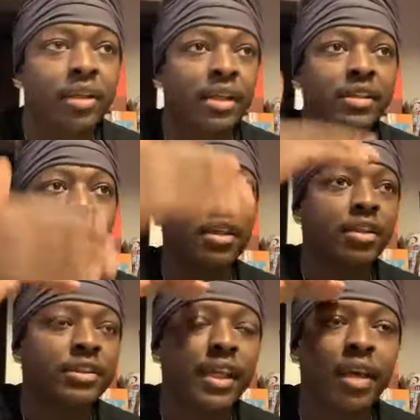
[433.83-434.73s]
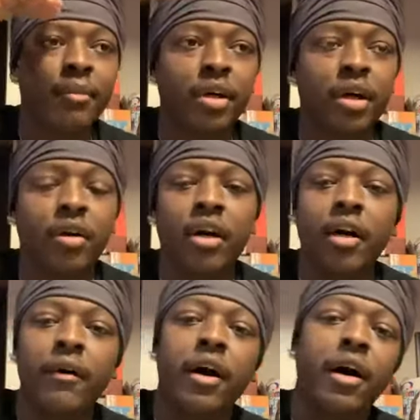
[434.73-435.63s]
That uh, damn uh,
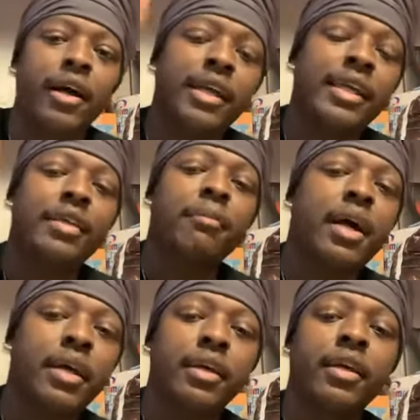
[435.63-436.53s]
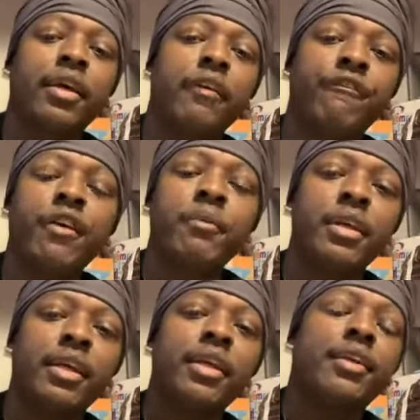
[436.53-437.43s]
uh, uh Edomite,
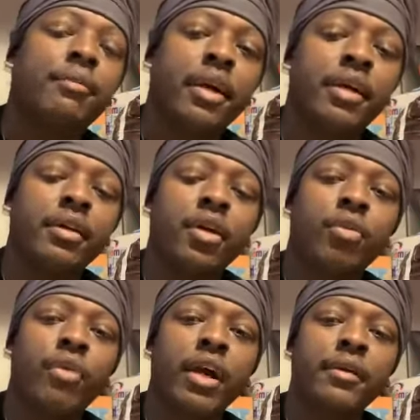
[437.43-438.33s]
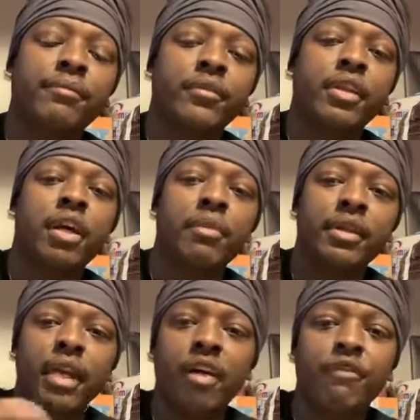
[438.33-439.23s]
effeminate Edomite, right? Coming
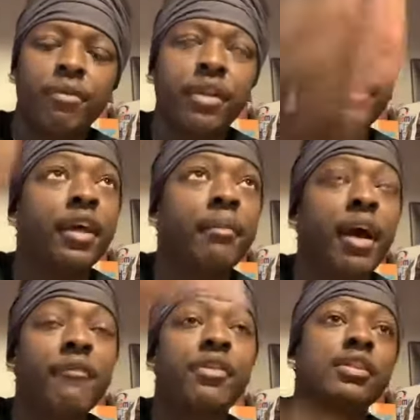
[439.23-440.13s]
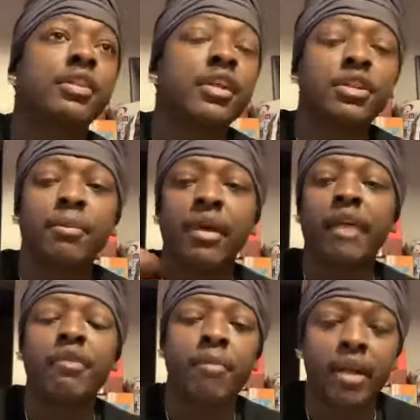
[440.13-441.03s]
down from the damn heavens to make
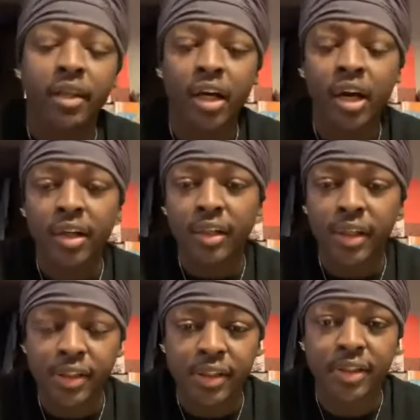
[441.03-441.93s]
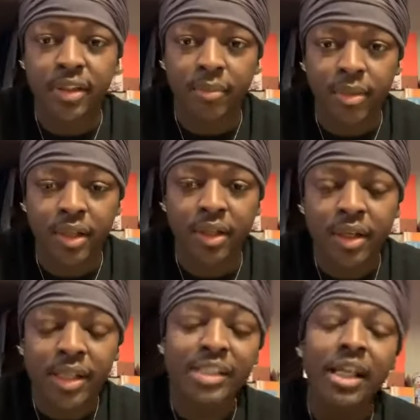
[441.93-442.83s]
everybody hug and kiss each other, man.
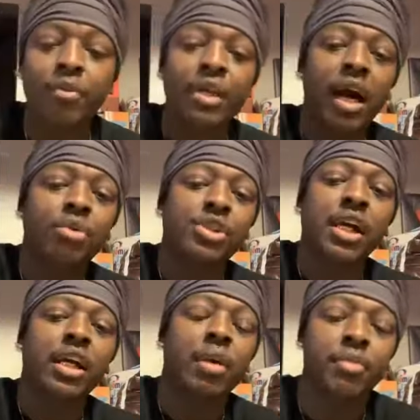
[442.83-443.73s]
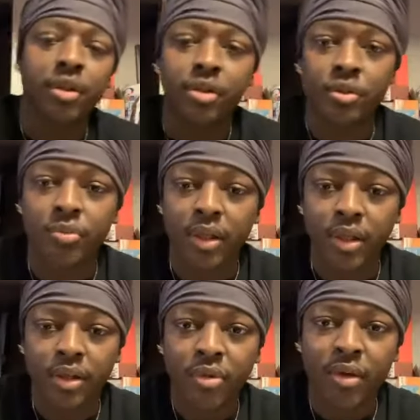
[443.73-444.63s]
That's not what Yahawashi coming to do,
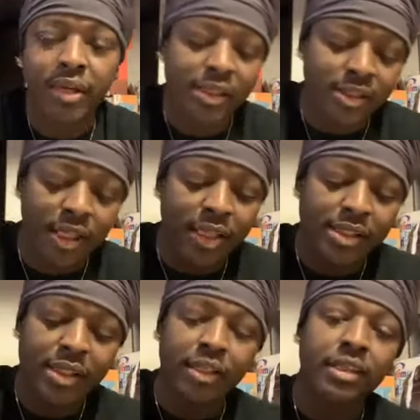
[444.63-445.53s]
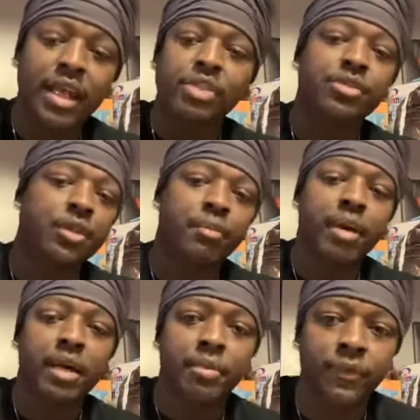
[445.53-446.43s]
man. Right? That's not that's not the doctrine of the
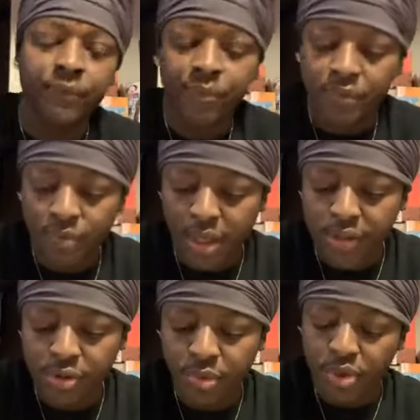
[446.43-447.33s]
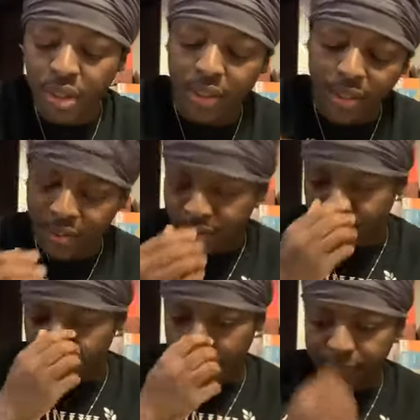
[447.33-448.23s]
Bible, right? So we're gonna kind of get
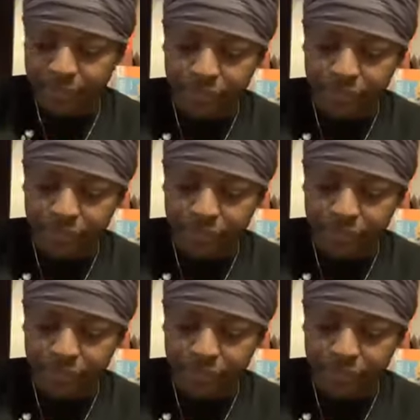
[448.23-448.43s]
into it.